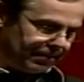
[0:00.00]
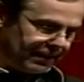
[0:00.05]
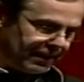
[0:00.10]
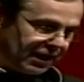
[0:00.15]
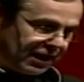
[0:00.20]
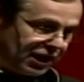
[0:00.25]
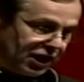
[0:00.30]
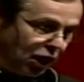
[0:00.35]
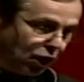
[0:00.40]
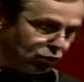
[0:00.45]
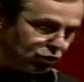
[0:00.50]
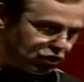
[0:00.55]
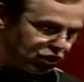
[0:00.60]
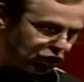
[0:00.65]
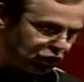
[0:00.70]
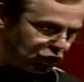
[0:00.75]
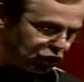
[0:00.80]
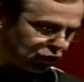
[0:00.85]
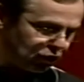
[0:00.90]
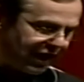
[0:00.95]
He owns a
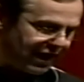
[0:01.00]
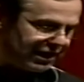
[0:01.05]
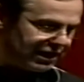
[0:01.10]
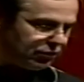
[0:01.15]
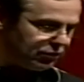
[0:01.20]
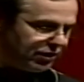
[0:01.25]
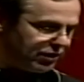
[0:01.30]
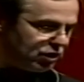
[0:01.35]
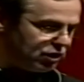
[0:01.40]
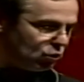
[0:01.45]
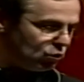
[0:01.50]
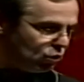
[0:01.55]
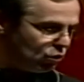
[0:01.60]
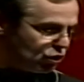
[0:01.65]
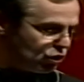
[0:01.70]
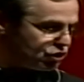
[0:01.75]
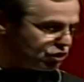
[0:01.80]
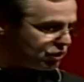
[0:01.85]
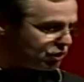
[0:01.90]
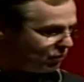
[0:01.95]
trailer in the
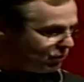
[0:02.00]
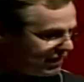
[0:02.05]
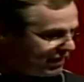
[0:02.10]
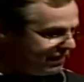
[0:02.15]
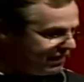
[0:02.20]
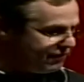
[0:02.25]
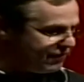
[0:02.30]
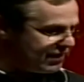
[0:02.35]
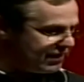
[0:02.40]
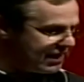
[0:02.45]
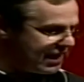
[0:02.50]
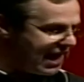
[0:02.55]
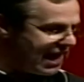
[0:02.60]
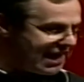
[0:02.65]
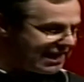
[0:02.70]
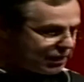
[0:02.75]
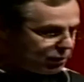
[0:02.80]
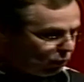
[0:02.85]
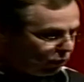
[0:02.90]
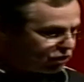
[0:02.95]
woods, and we're living there,
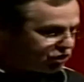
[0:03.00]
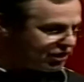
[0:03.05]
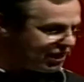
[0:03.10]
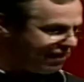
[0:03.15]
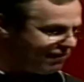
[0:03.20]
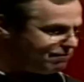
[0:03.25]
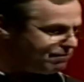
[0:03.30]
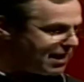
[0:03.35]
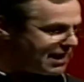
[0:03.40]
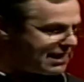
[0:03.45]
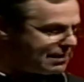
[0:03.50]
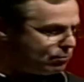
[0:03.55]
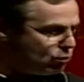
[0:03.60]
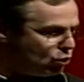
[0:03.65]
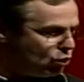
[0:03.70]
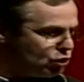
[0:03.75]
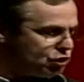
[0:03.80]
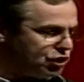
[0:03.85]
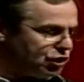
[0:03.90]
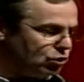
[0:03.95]
and he wants to have many
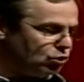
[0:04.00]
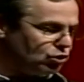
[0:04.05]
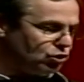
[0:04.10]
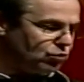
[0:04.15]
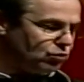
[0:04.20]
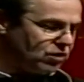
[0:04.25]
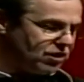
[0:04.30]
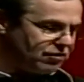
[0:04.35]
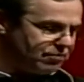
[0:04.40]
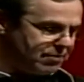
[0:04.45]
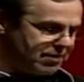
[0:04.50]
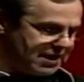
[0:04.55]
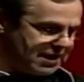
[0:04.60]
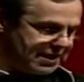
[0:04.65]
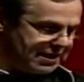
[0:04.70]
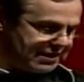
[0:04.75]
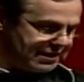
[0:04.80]
more children with me.